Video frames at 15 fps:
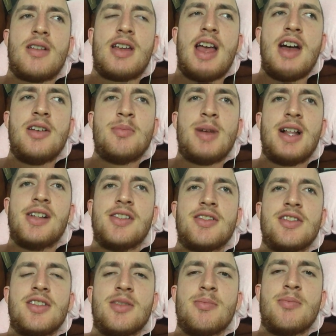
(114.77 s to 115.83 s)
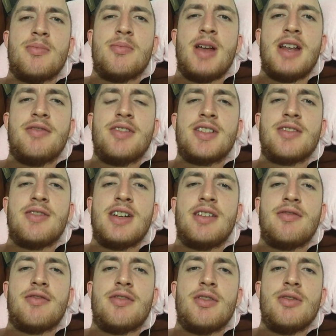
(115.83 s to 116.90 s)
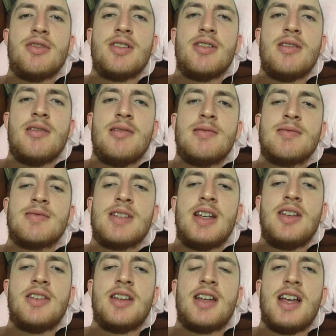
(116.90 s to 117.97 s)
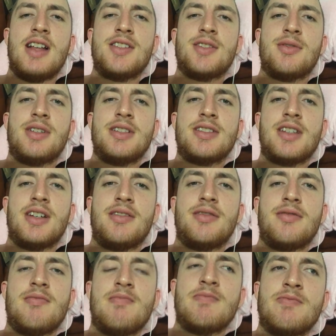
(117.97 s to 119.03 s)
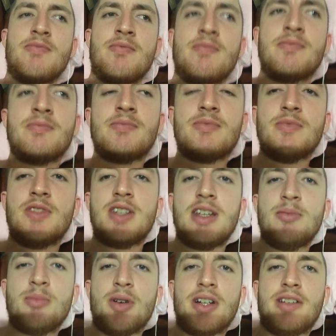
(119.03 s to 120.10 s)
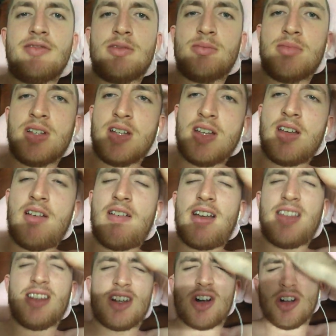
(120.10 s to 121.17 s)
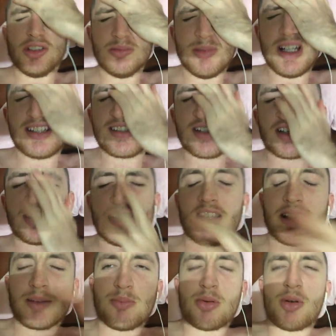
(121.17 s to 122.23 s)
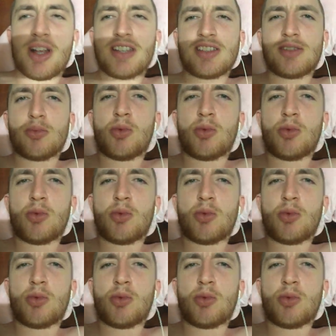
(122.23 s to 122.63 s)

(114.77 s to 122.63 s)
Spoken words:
counterbalance to the benefits of eating fruit. Eat the cancery stuff. Dead body from, and the cold meats, the like pressed,